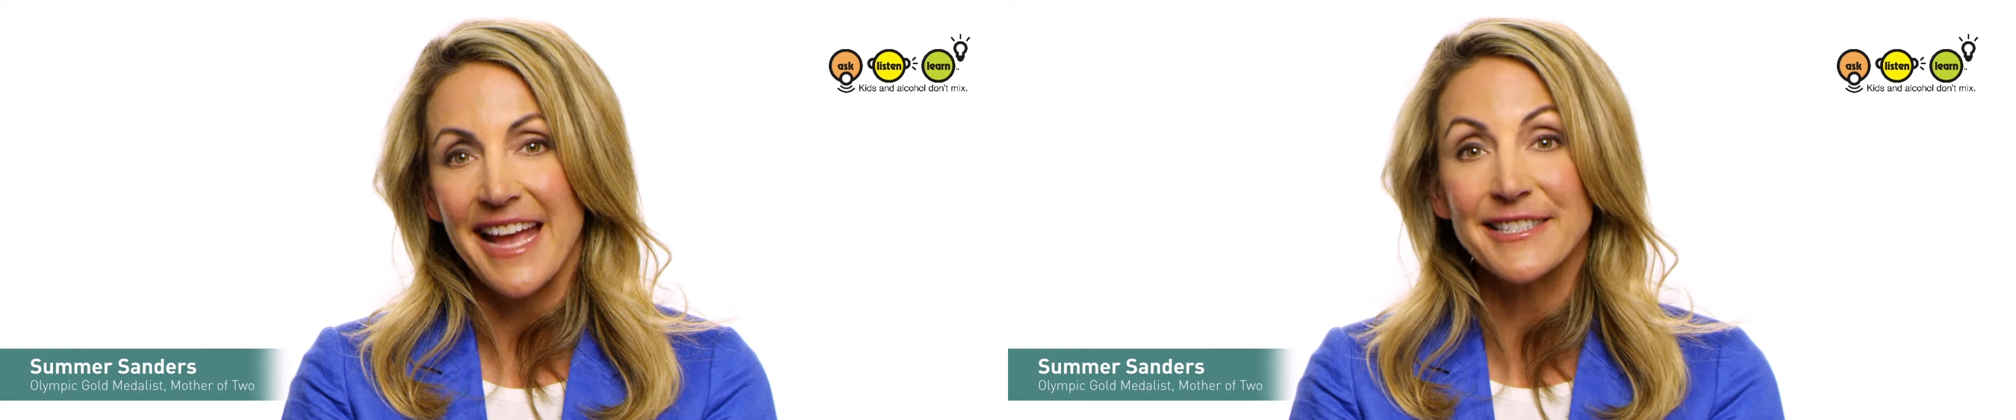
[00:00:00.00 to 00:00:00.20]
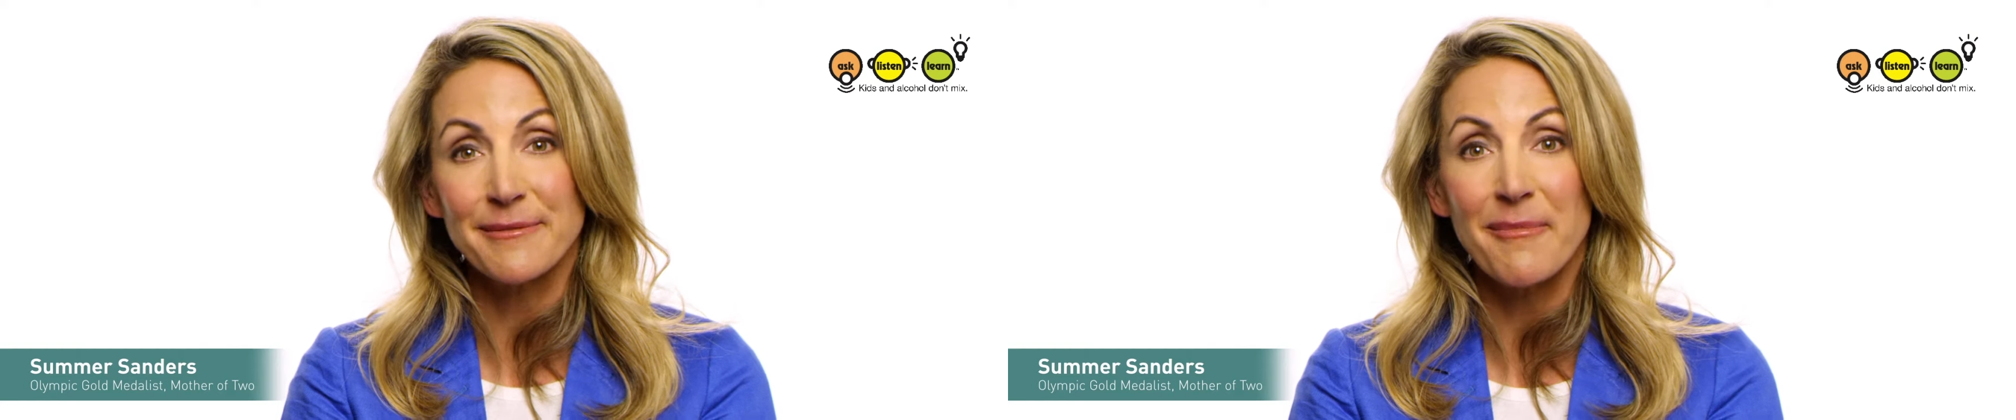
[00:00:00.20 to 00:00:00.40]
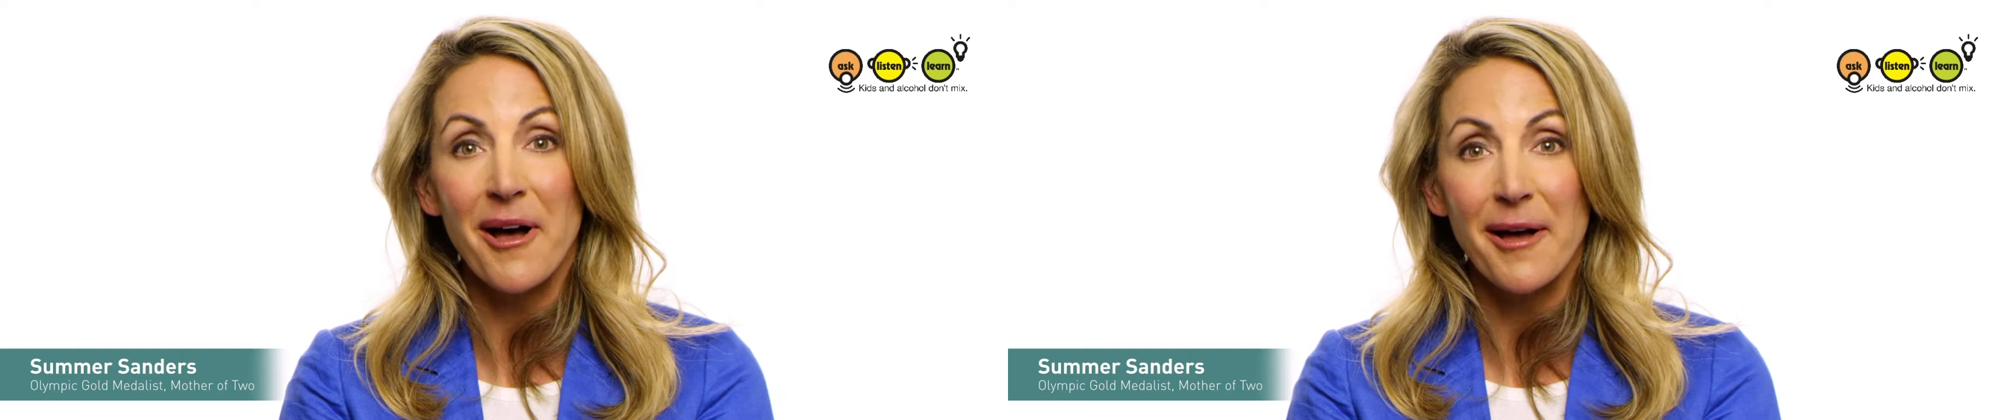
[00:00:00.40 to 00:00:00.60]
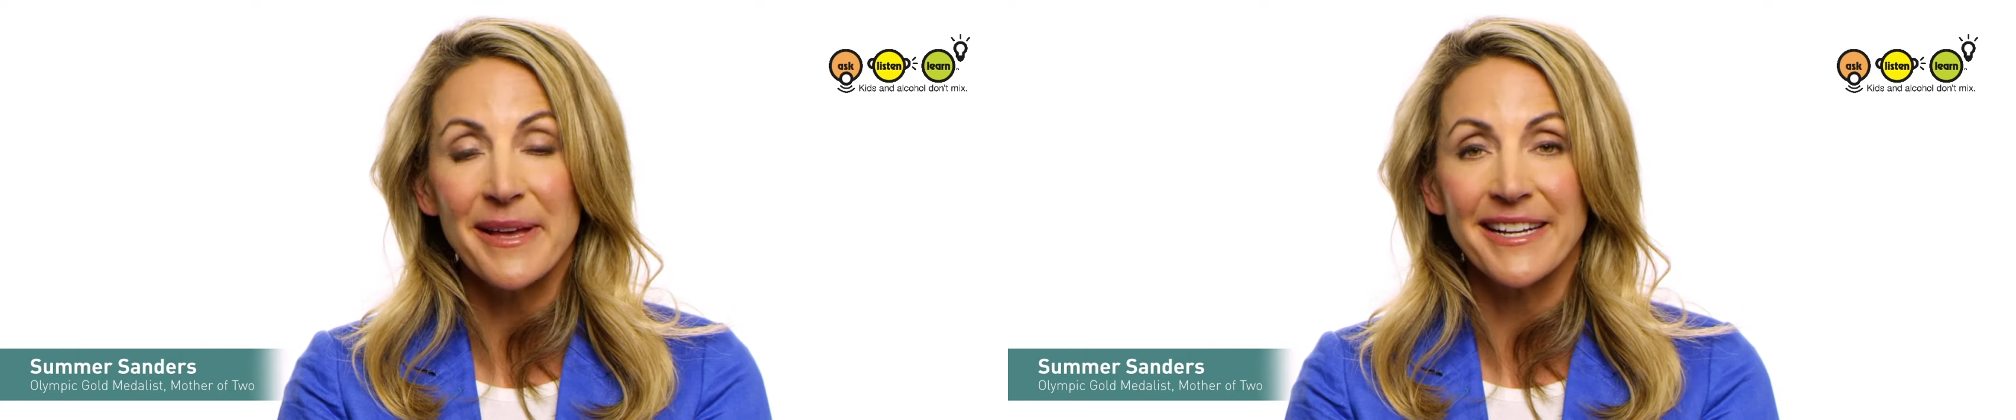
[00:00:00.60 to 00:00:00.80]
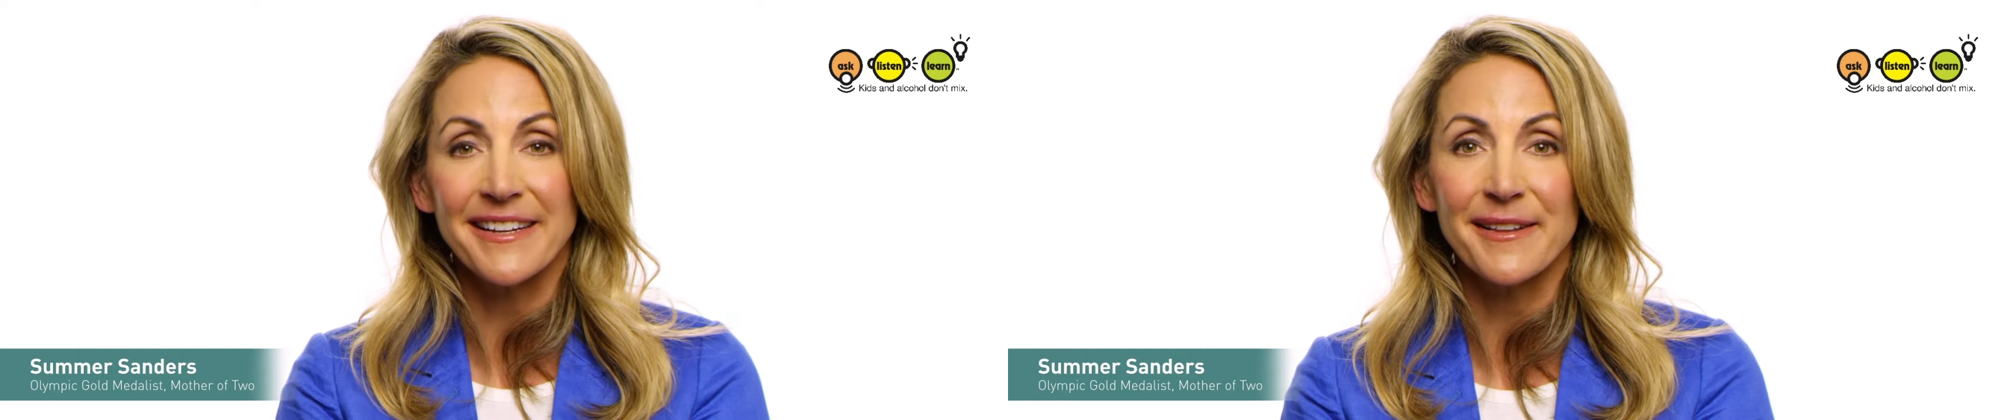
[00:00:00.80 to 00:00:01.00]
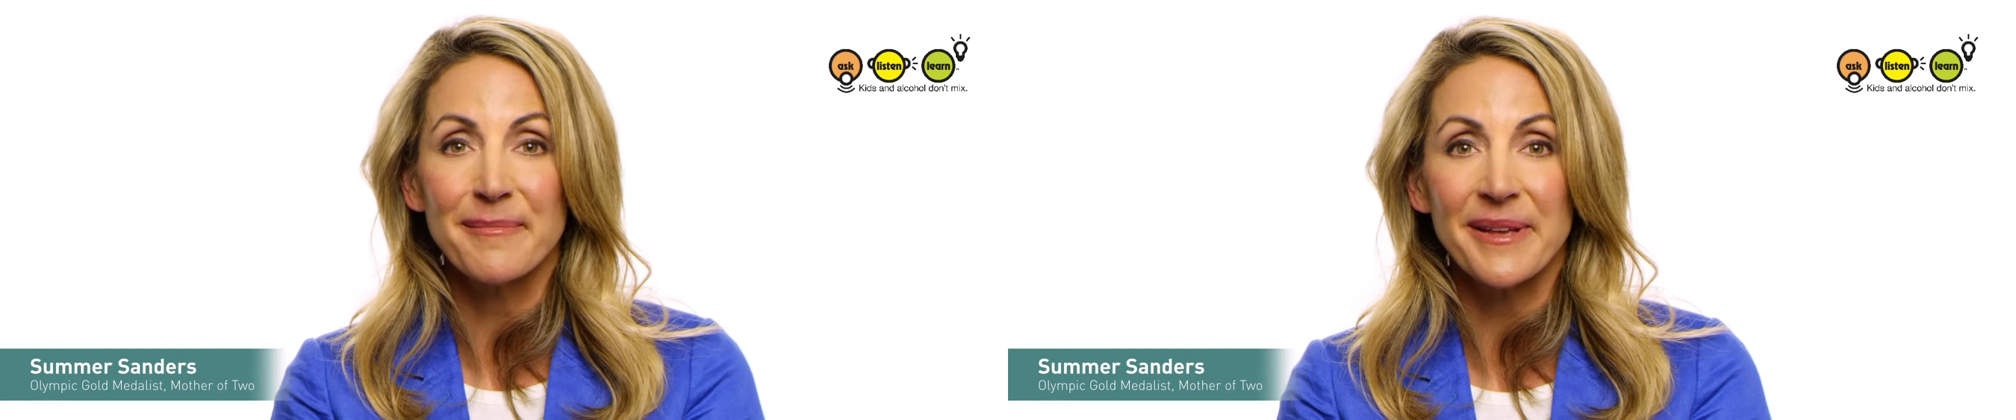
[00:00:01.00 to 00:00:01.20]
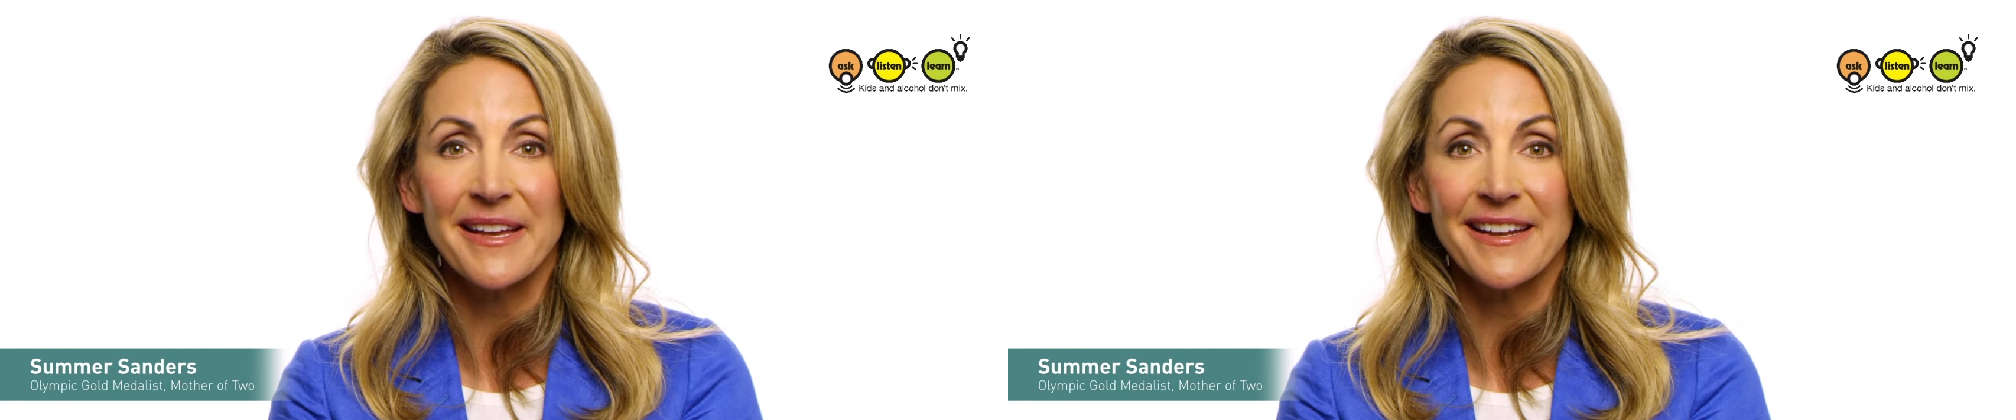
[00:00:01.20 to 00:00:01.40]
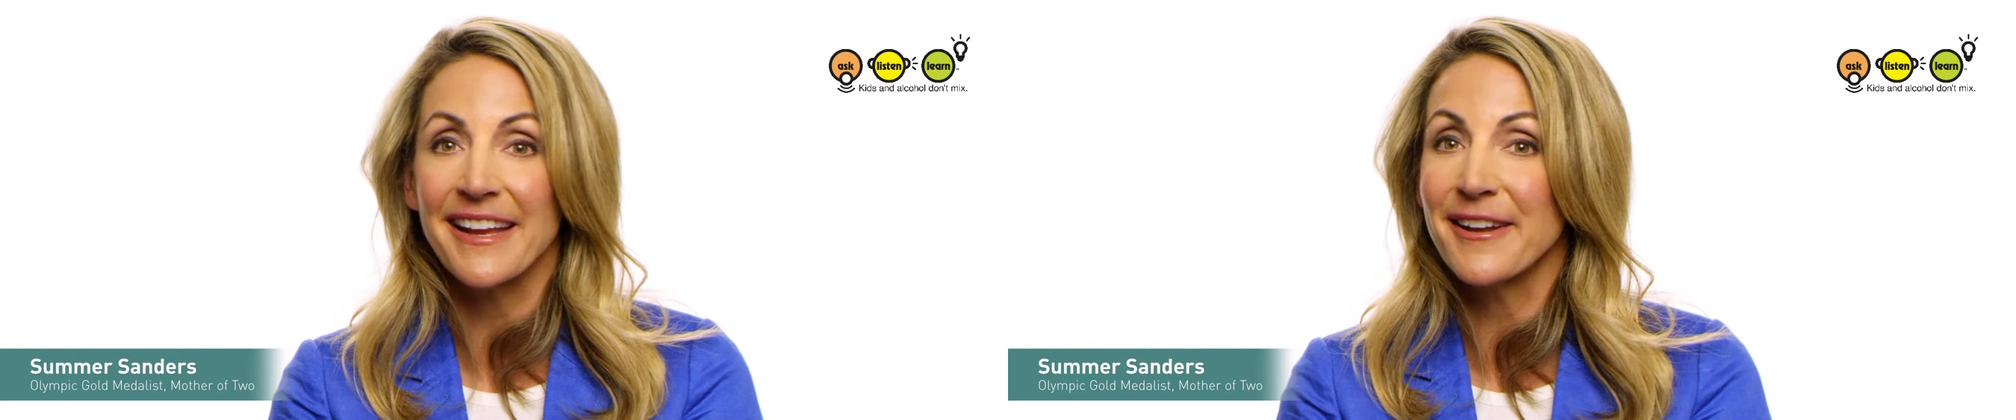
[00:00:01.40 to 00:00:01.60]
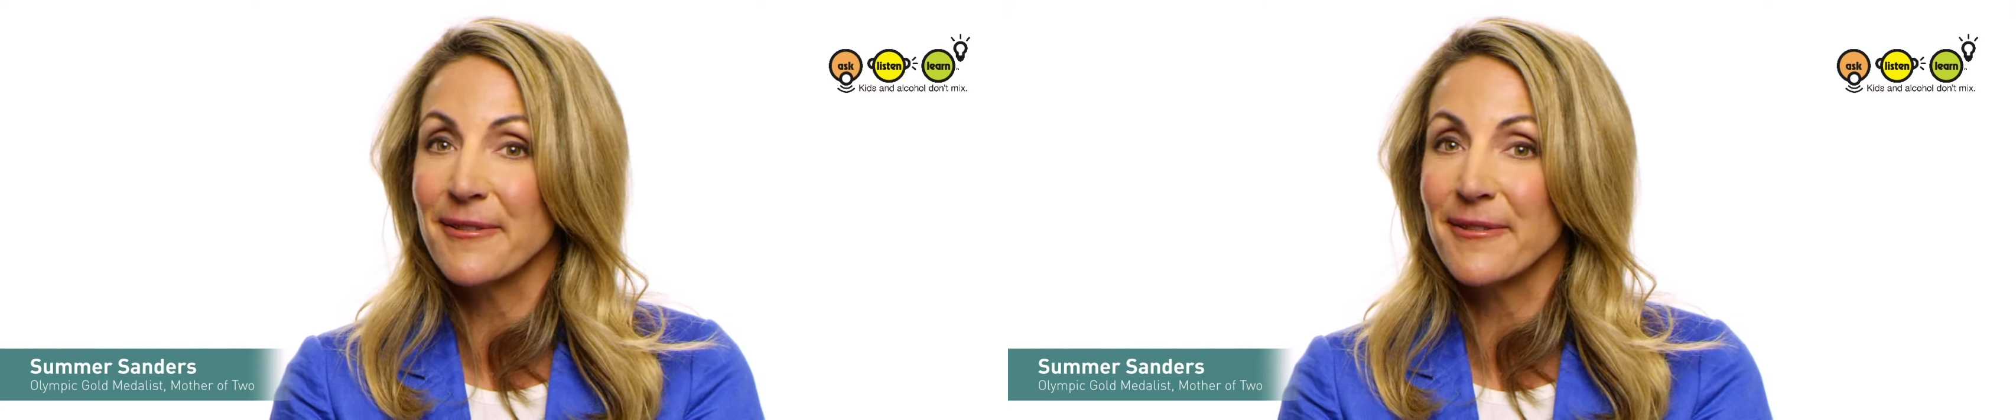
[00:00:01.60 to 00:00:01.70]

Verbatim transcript: As a mom and an Olympian,